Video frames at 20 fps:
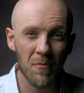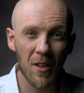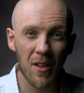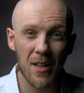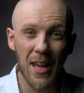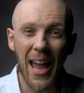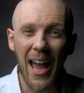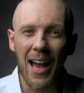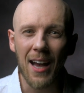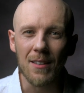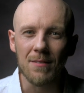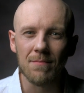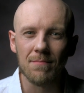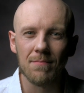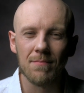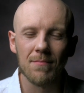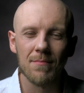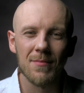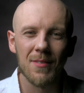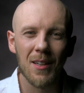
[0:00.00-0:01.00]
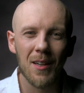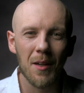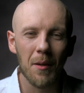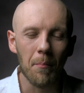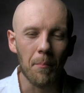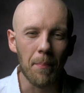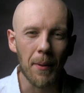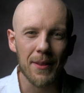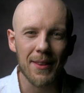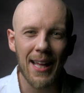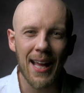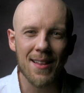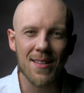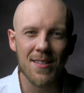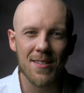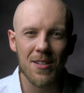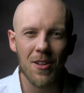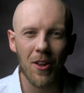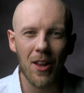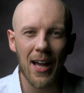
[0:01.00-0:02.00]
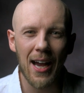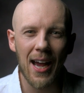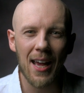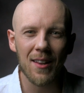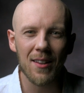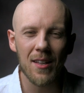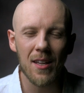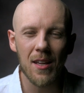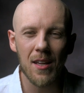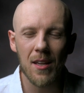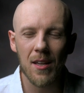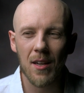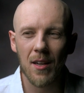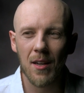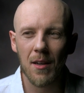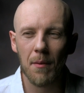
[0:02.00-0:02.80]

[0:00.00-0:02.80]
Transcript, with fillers: Yeah, but that's still highly